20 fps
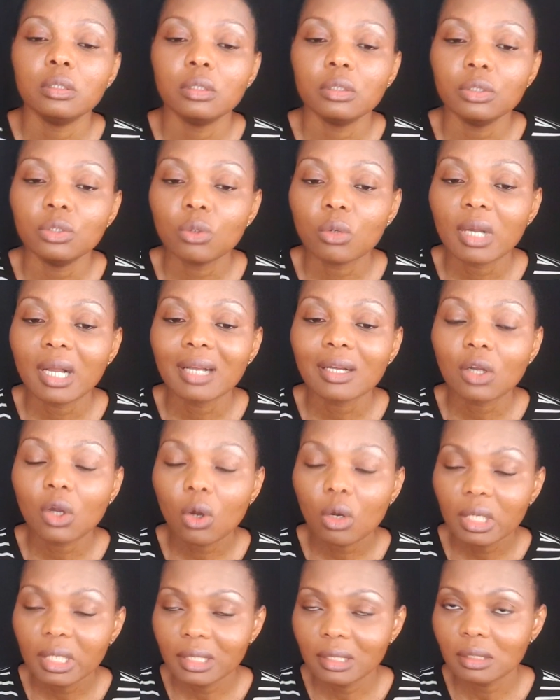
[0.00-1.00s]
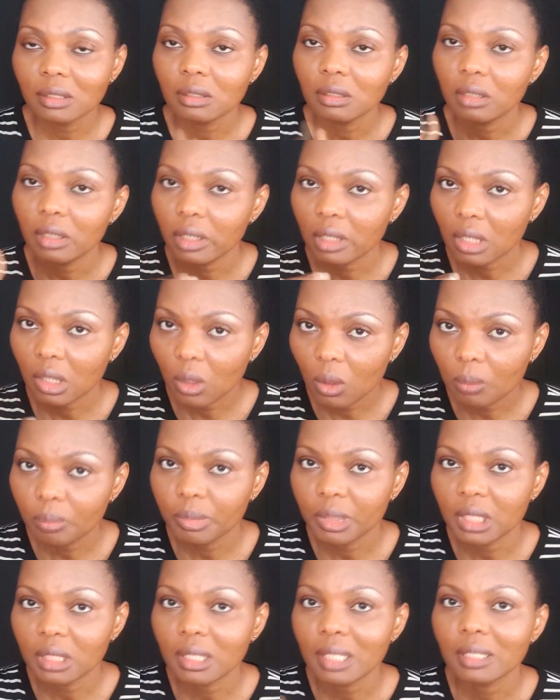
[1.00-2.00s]
you can call in a
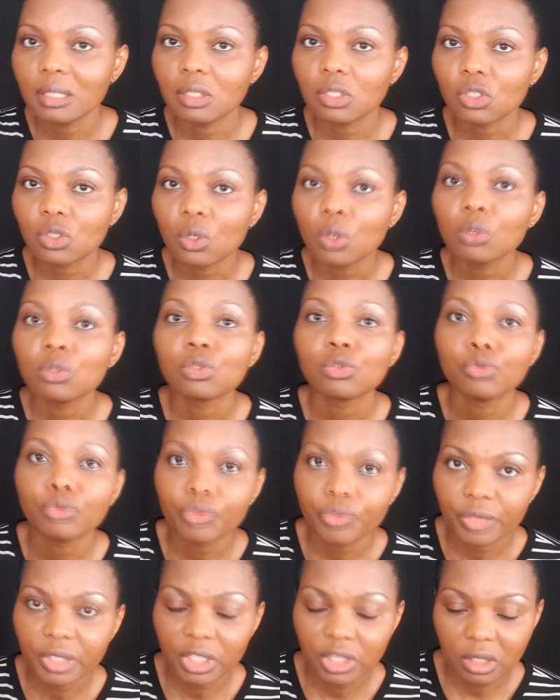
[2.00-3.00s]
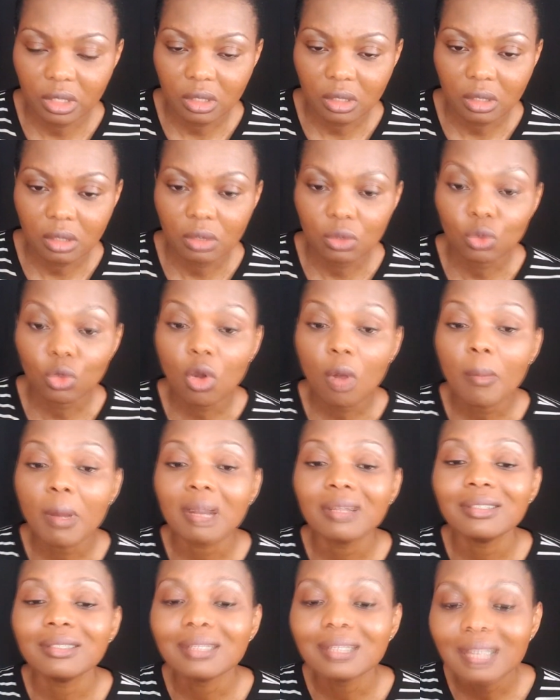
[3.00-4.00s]
company that installs roofing sheets to come
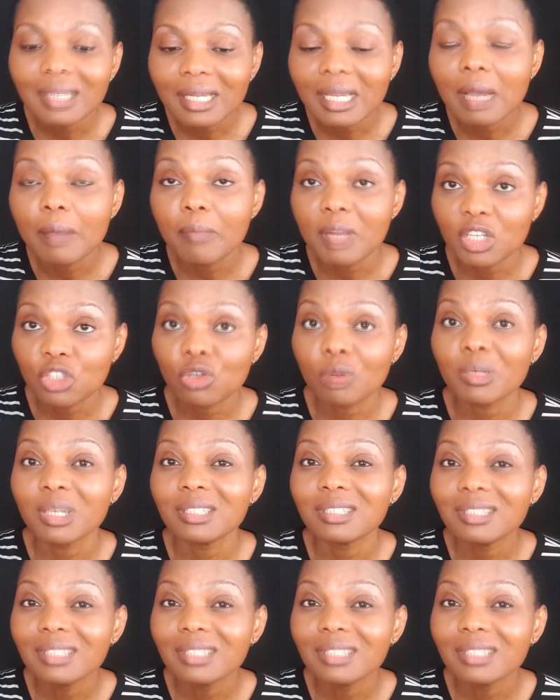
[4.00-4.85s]
and take a measurement.